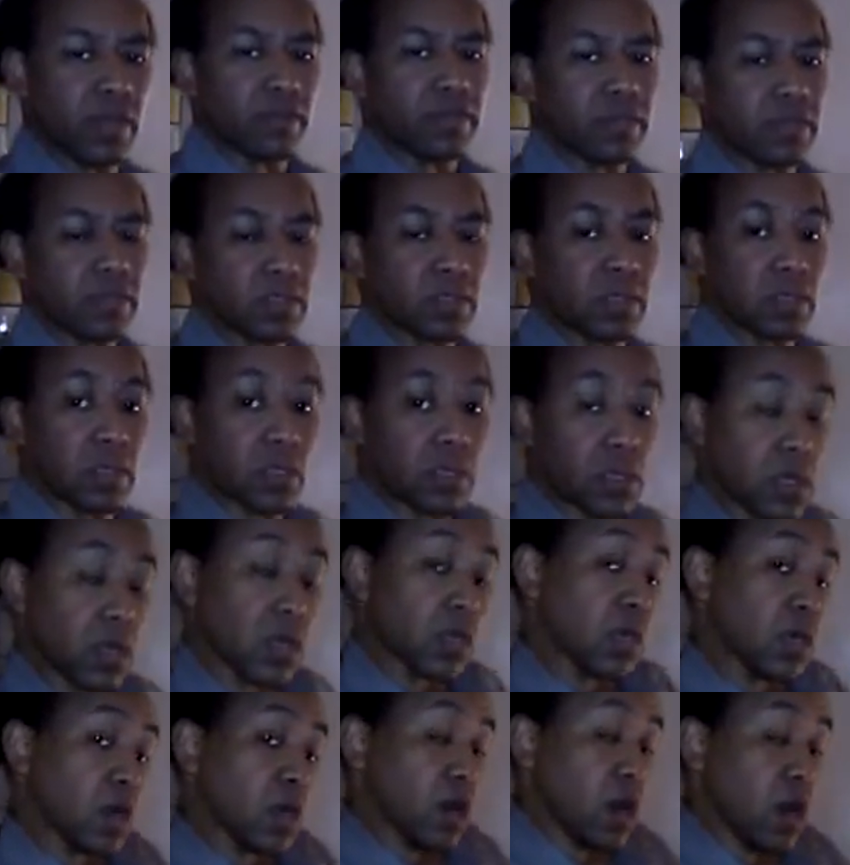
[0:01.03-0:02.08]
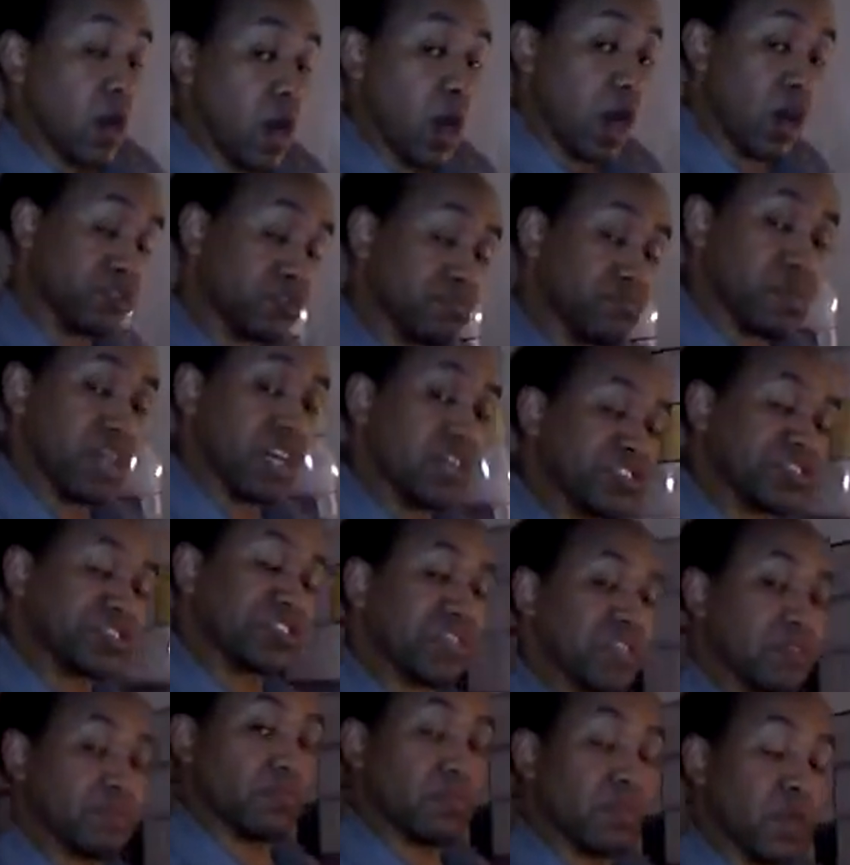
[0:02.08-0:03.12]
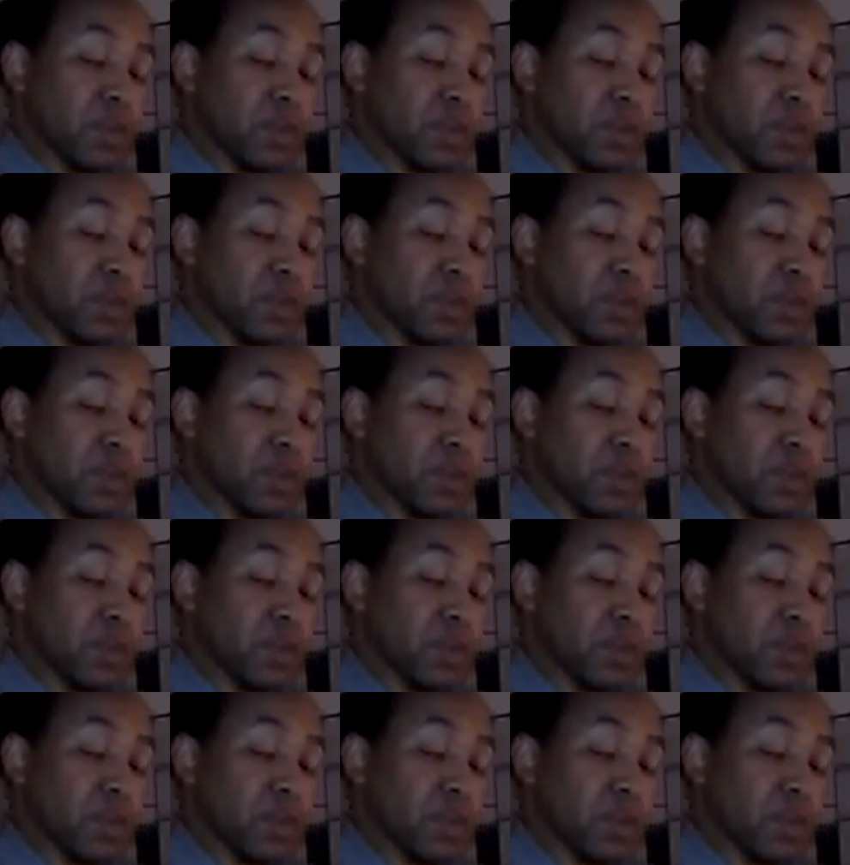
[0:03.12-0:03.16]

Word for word: Good evening. Uh, it's me,